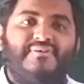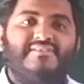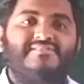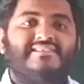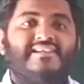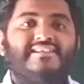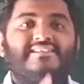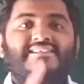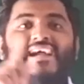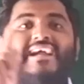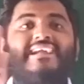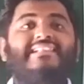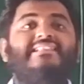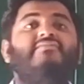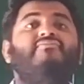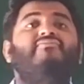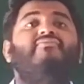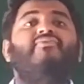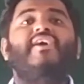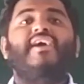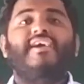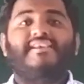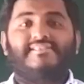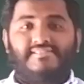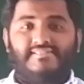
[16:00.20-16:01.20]
present at the
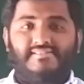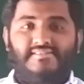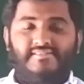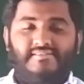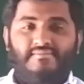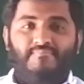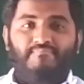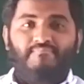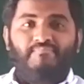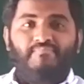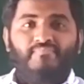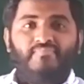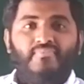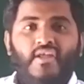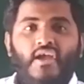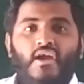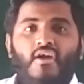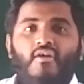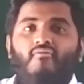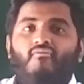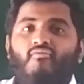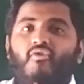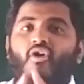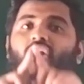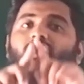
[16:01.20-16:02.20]
face.
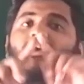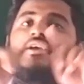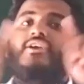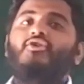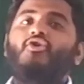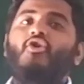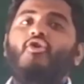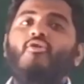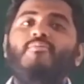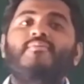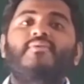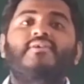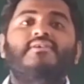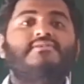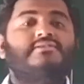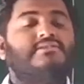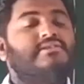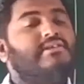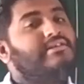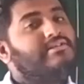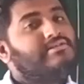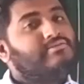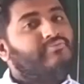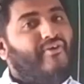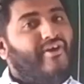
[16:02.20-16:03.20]
For a cube,
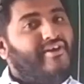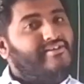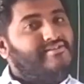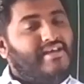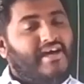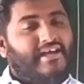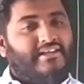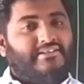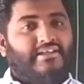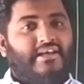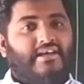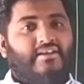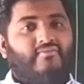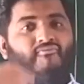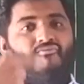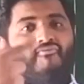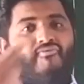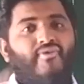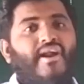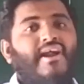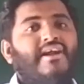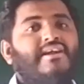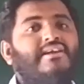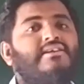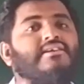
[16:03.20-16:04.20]
6 faces are there.
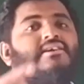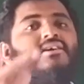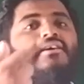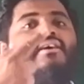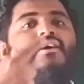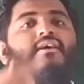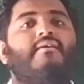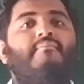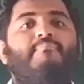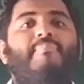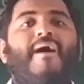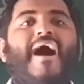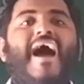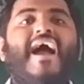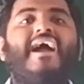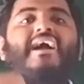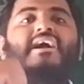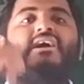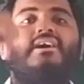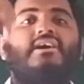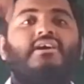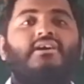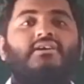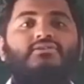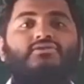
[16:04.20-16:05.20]
Front,
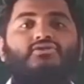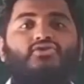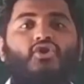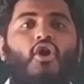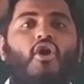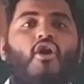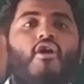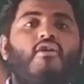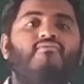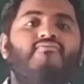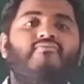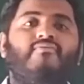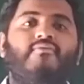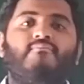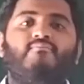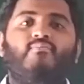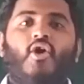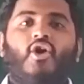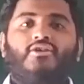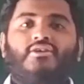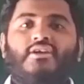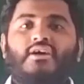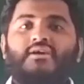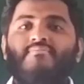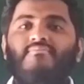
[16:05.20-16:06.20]
back, top,
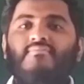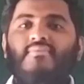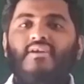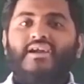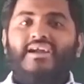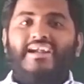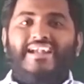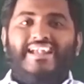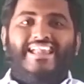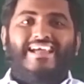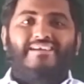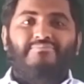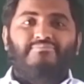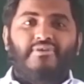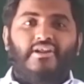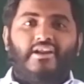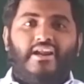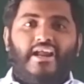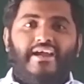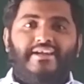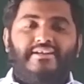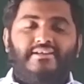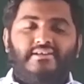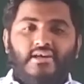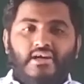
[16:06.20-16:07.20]
bottom, left,
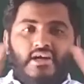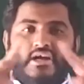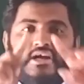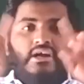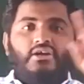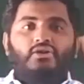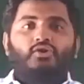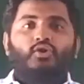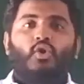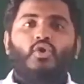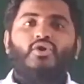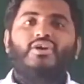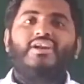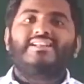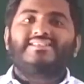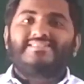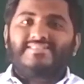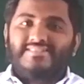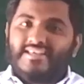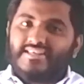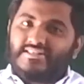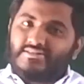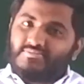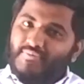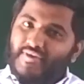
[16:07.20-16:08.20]
right. Total
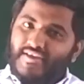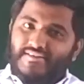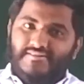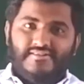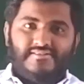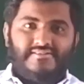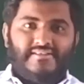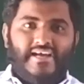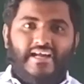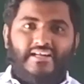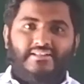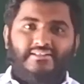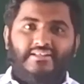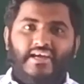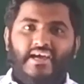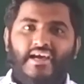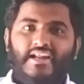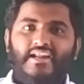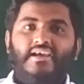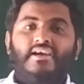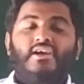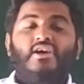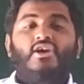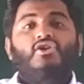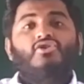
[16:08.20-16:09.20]
6 faces are
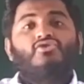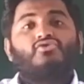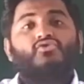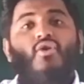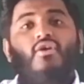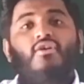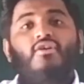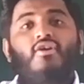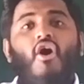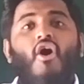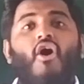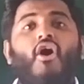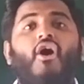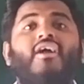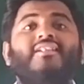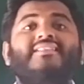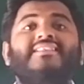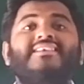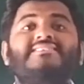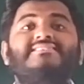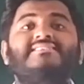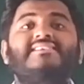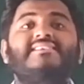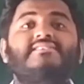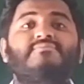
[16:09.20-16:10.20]
there. So on
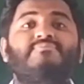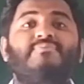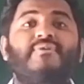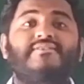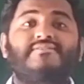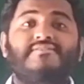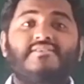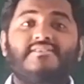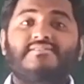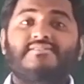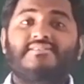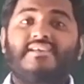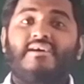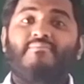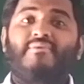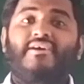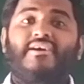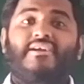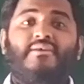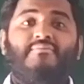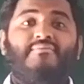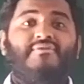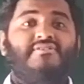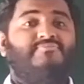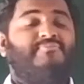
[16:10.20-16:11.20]
all the 6 faces, some
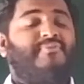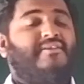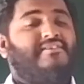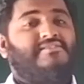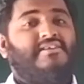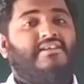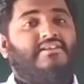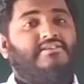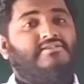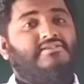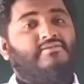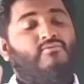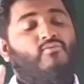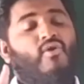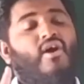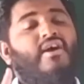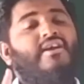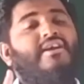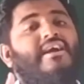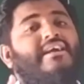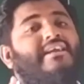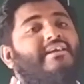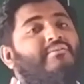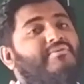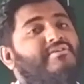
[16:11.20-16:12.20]
atom is present. So
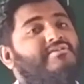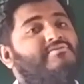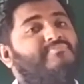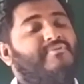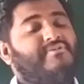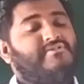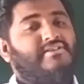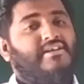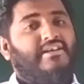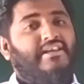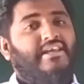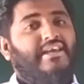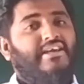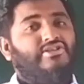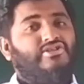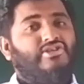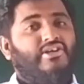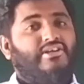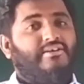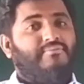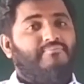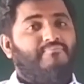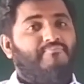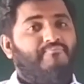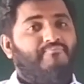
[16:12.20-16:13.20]
1 atom is present,
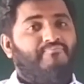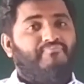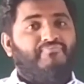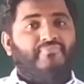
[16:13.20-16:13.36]
each atom.